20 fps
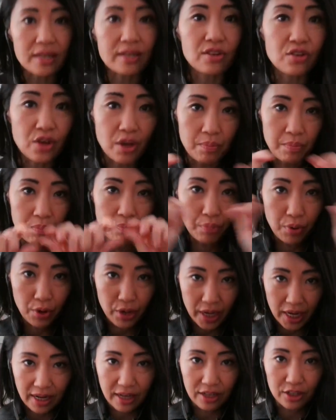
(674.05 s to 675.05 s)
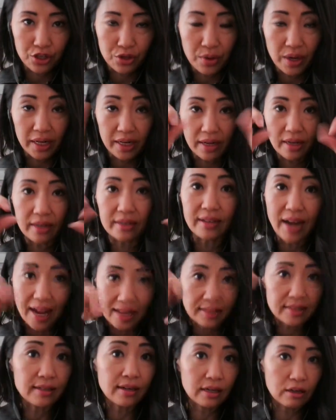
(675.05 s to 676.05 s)
You can put it into a
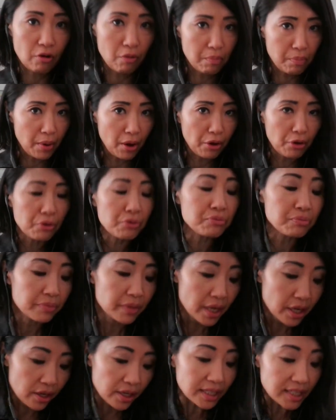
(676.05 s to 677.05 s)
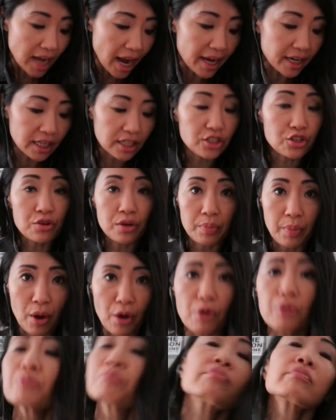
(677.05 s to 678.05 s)
nice little bow. You can tie it into a
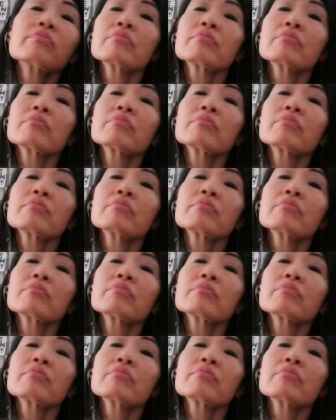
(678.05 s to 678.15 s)
bow.